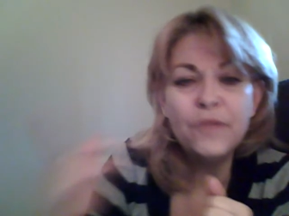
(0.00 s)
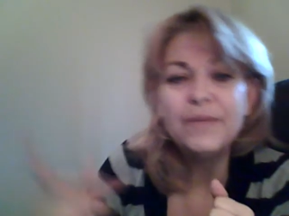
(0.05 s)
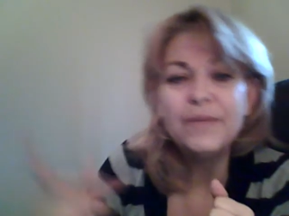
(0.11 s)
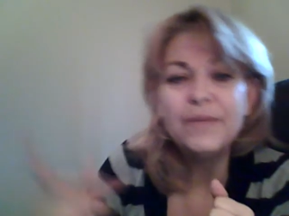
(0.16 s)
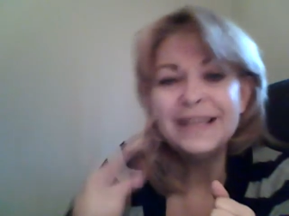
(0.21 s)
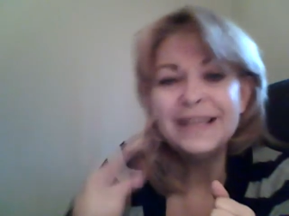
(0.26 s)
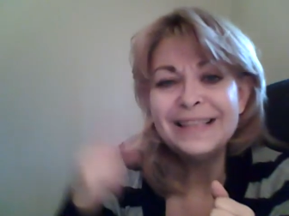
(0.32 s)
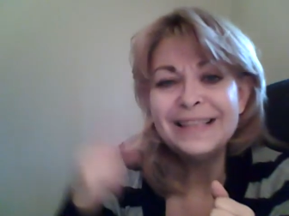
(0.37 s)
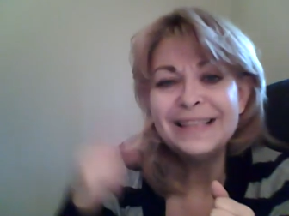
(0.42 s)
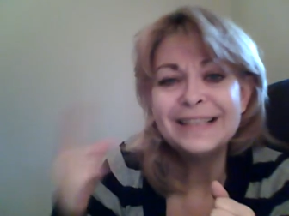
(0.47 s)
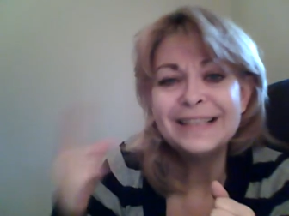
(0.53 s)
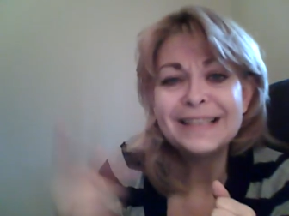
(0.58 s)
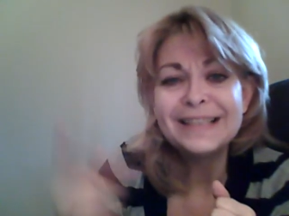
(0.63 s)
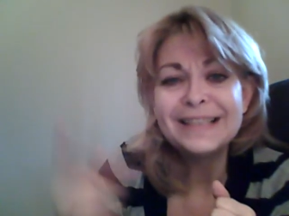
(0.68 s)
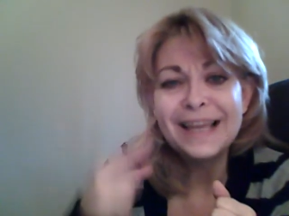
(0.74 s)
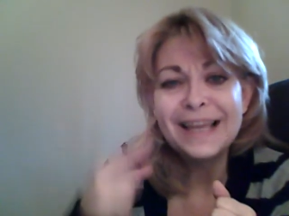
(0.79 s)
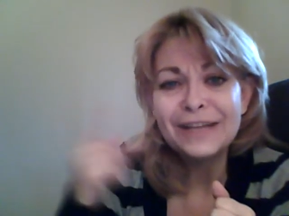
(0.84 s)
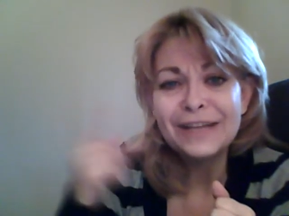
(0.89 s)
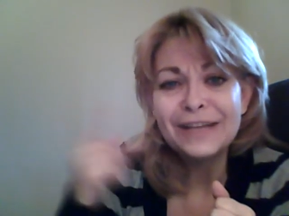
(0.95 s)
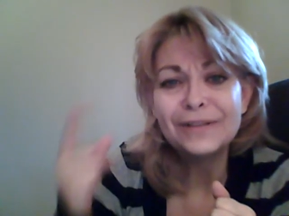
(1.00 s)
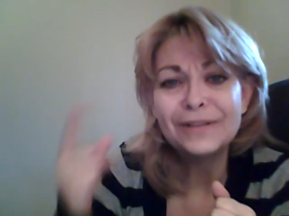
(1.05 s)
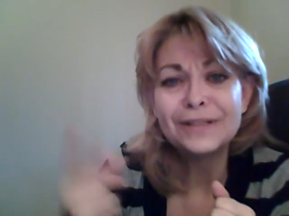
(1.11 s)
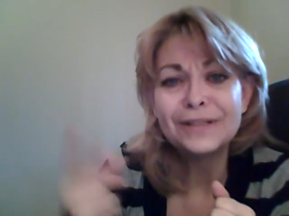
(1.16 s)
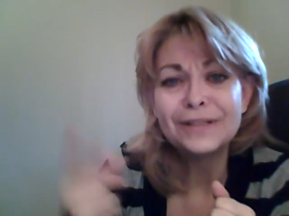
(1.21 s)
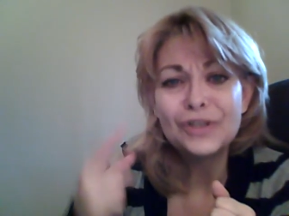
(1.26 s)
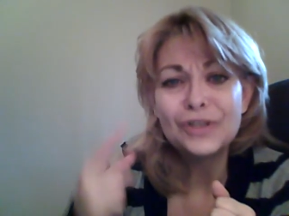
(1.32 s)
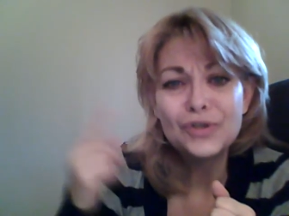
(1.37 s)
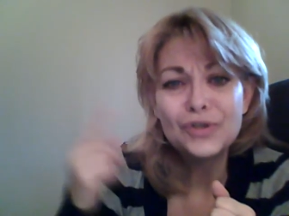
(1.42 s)
been in this cycle,
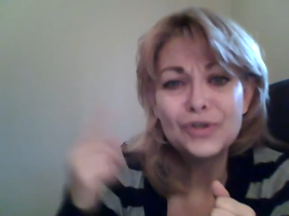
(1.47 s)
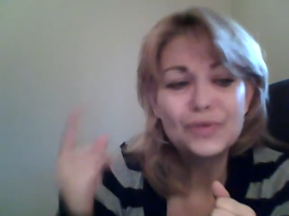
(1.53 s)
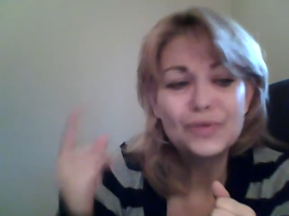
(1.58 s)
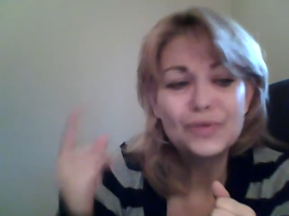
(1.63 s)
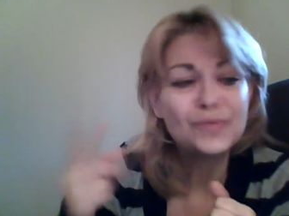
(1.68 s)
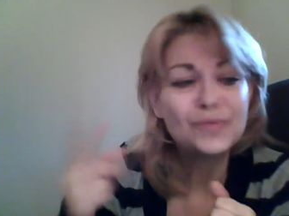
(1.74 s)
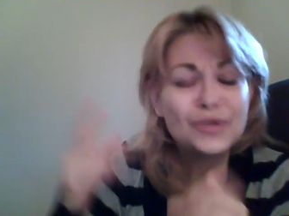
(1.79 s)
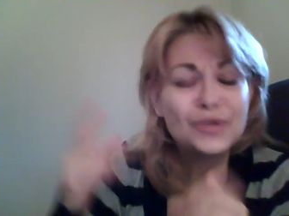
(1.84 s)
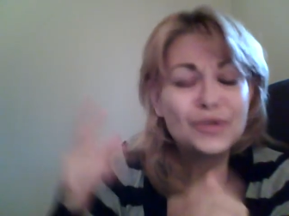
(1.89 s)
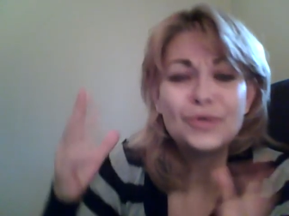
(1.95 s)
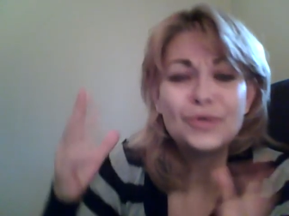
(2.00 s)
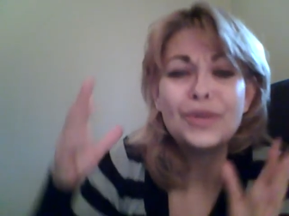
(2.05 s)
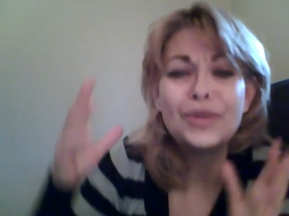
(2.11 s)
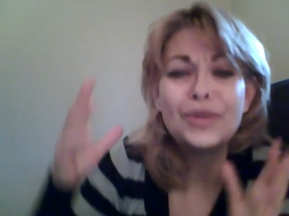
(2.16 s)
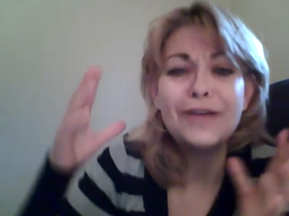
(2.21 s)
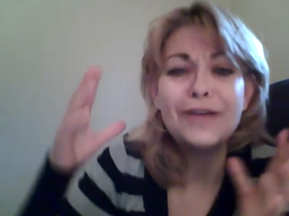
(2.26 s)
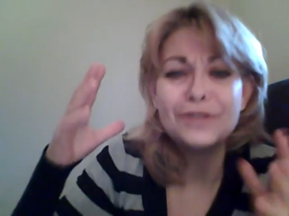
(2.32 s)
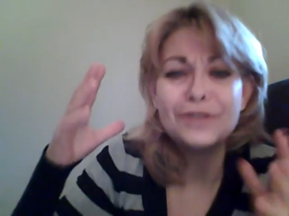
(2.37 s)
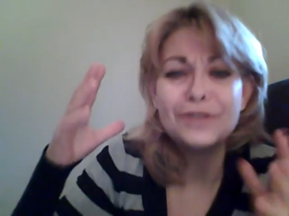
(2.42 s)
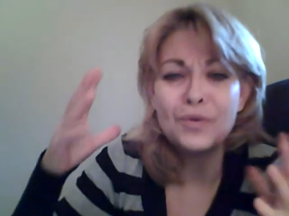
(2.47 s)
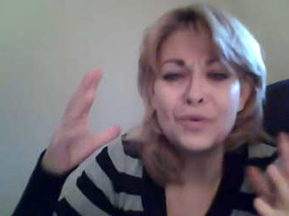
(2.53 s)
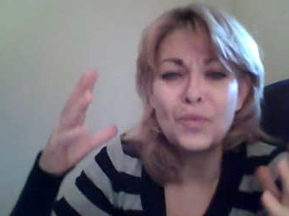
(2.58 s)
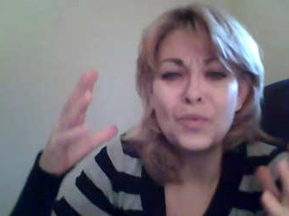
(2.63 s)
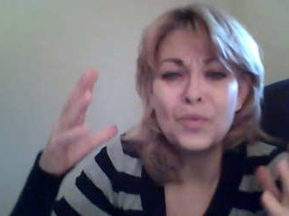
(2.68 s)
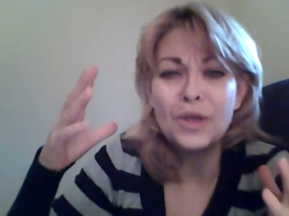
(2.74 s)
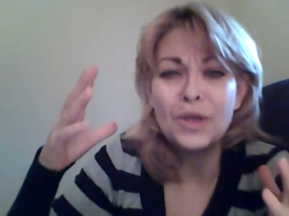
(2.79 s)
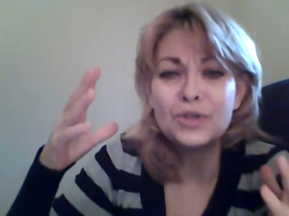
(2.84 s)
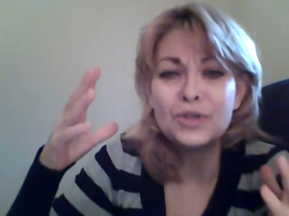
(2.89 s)
this
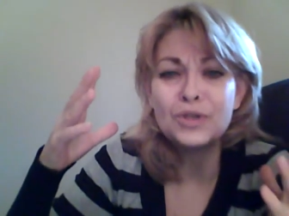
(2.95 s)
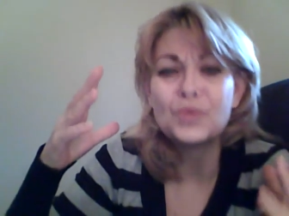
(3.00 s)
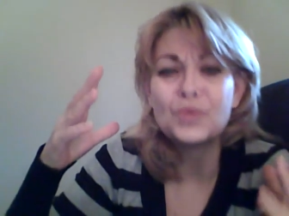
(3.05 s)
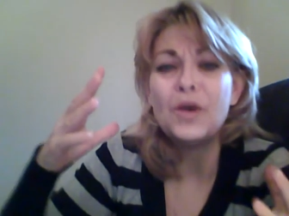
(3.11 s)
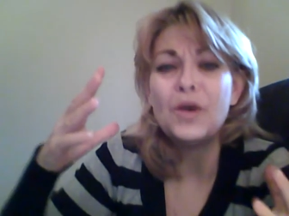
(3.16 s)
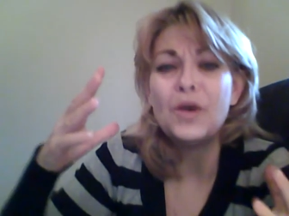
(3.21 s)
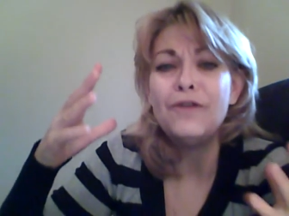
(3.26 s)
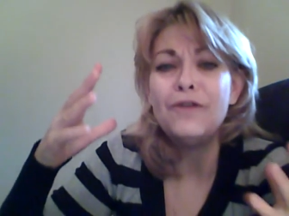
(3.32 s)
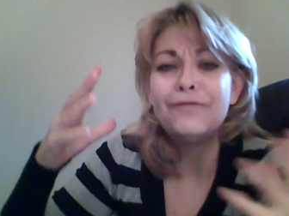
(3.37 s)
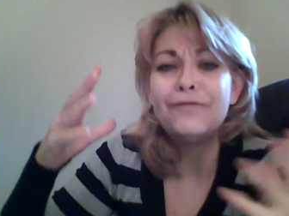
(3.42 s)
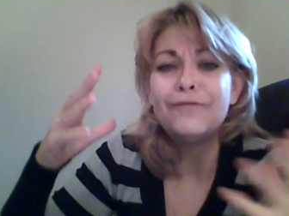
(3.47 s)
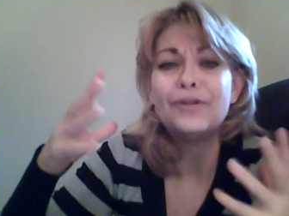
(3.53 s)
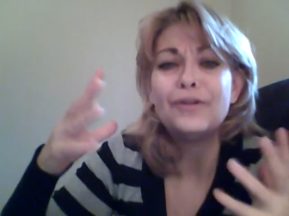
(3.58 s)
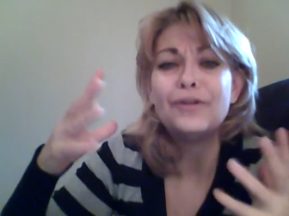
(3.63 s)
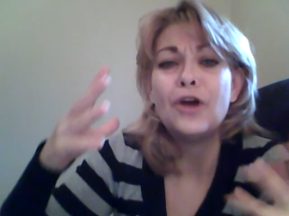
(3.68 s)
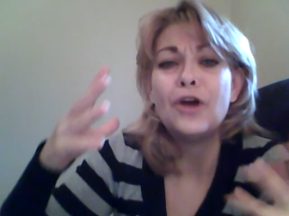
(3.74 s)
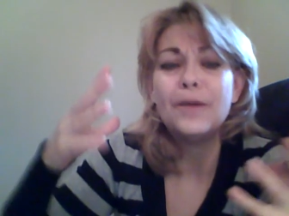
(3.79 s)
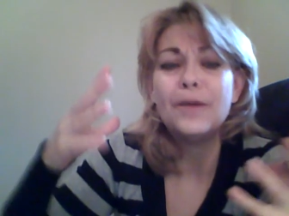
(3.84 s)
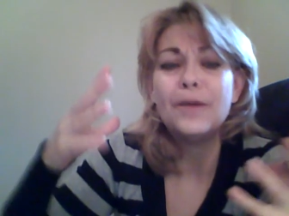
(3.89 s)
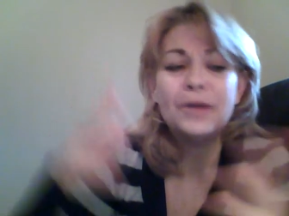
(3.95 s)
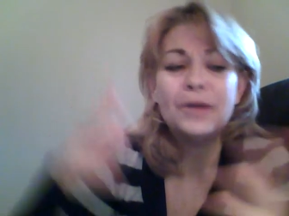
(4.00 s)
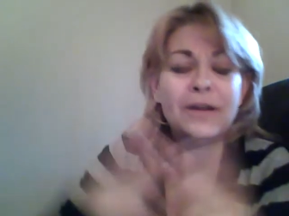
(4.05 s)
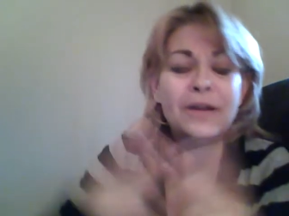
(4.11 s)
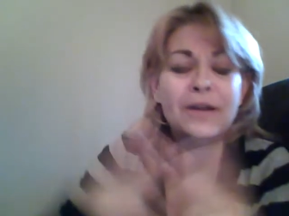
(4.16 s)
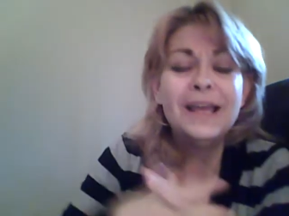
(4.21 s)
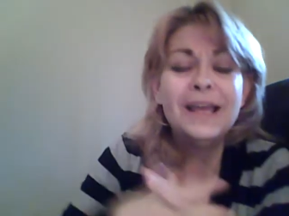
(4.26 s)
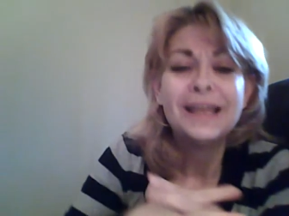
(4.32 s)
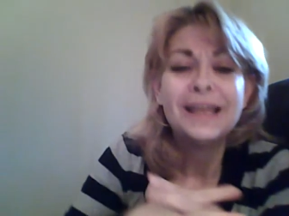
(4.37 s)
2012
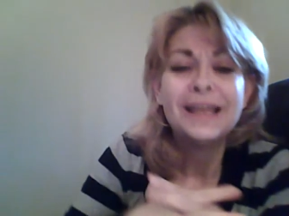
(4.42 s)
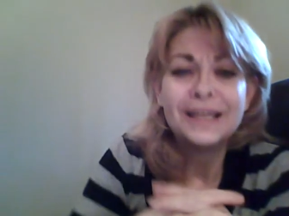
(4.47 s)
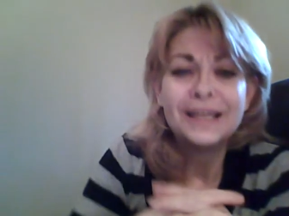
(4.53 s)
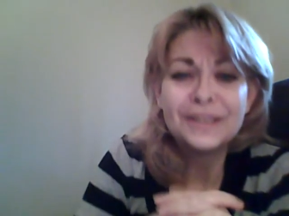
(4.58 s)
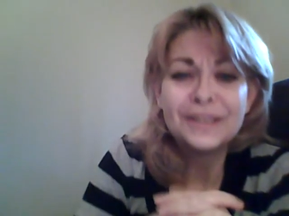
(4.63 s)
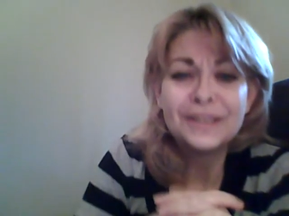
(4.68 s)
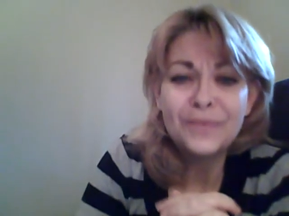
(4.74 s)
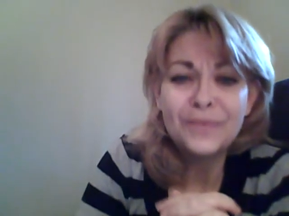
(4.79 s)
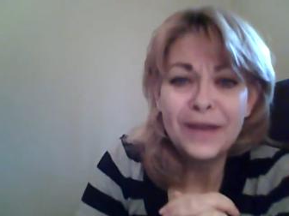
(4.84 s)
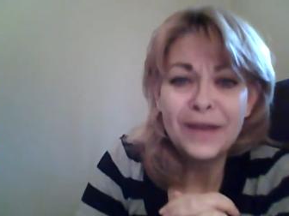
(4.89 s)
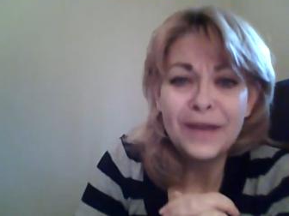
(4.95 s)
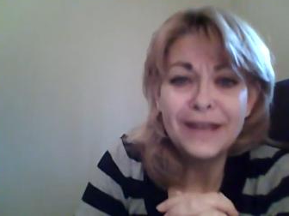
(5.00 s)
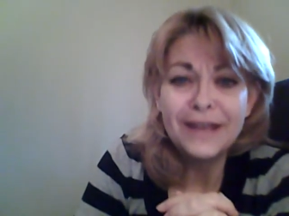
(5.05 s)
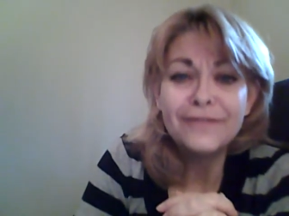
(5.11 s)
phenomenon, guess what?